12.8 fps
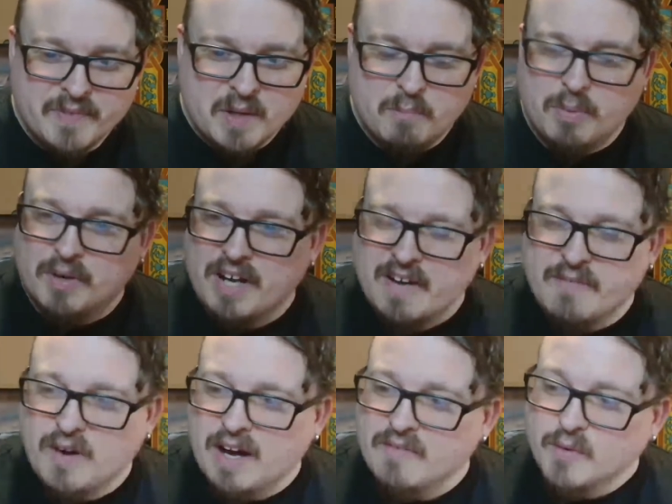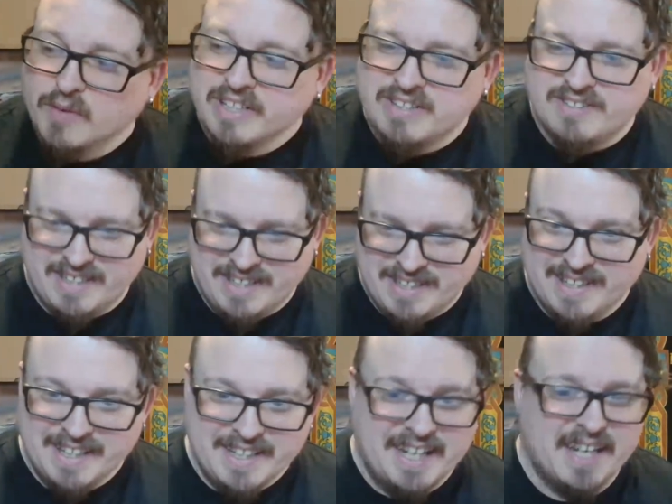But I've only seen it
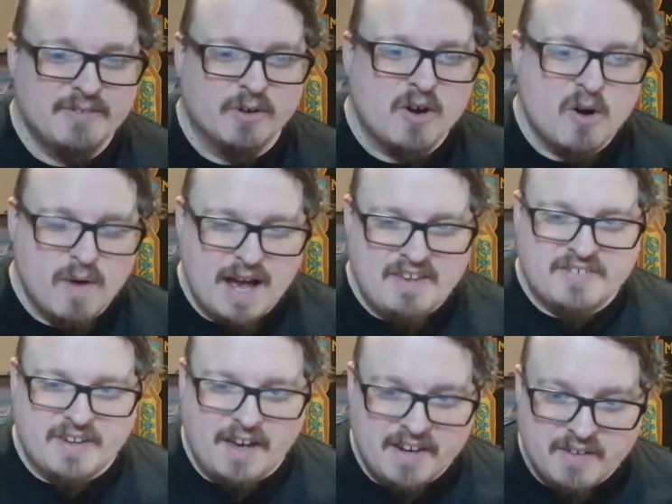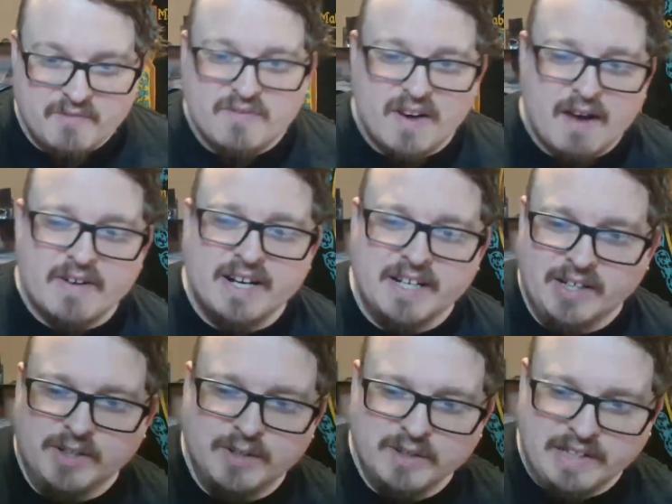in Hero Quest and in very
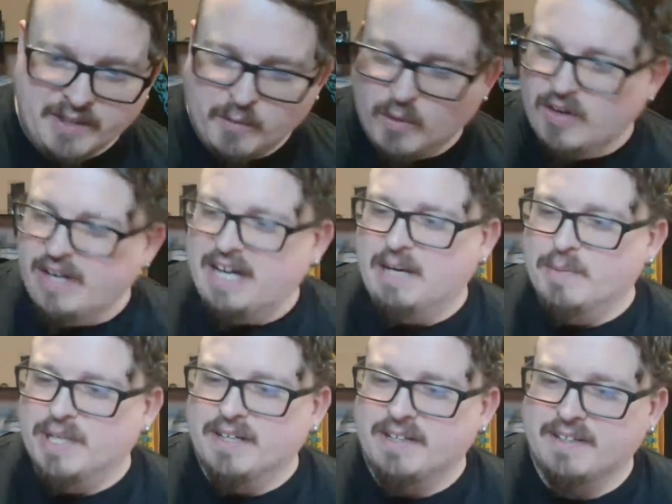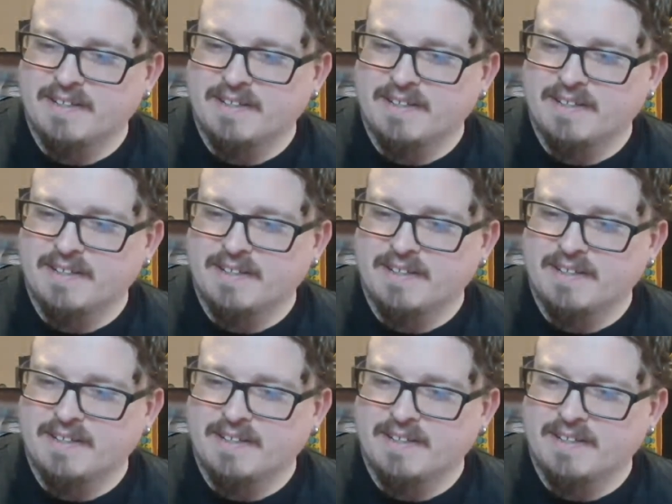early Warhammer,